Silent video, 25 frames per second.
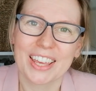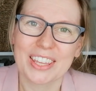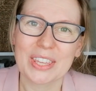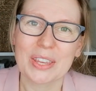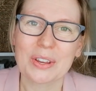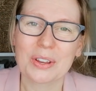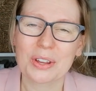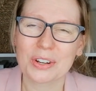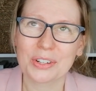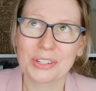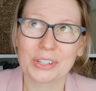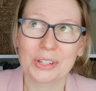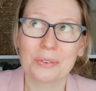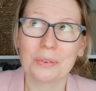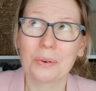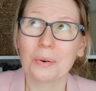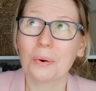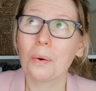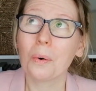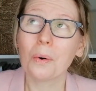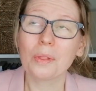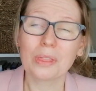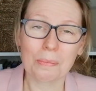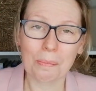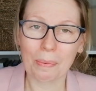You can do
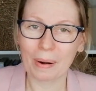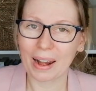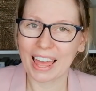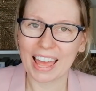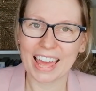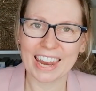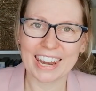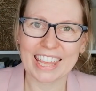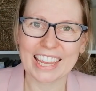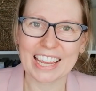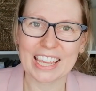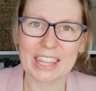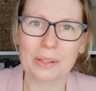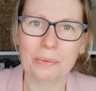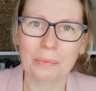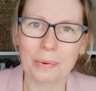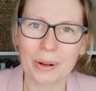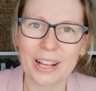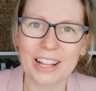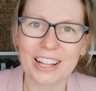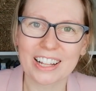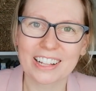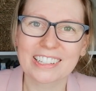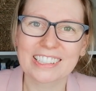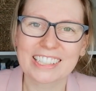all the planning in the
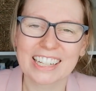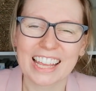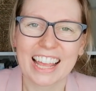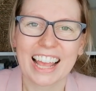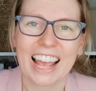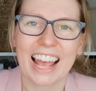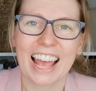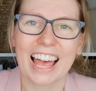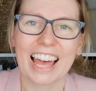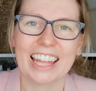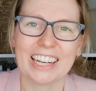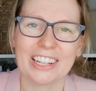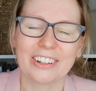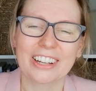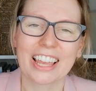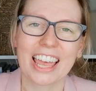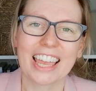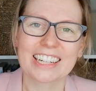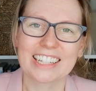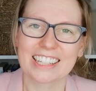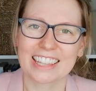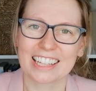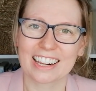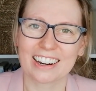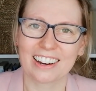world and you'll
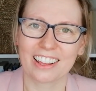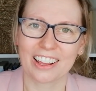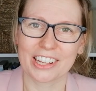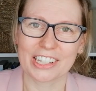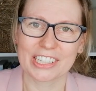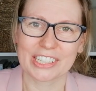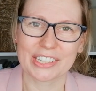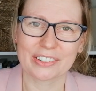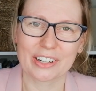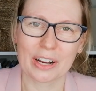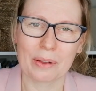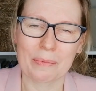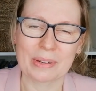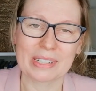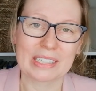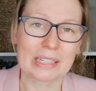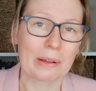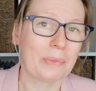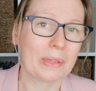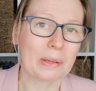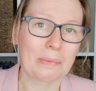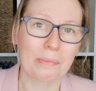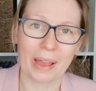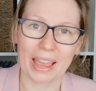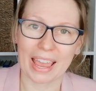get into the classroom and
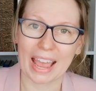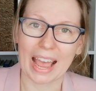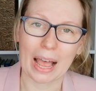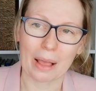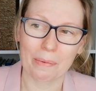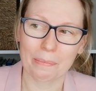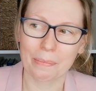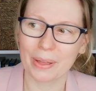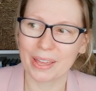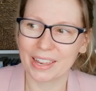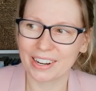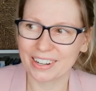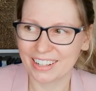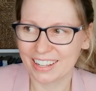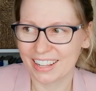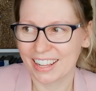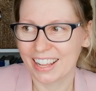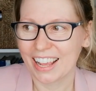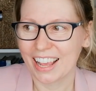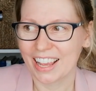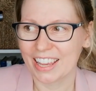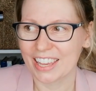something might happen.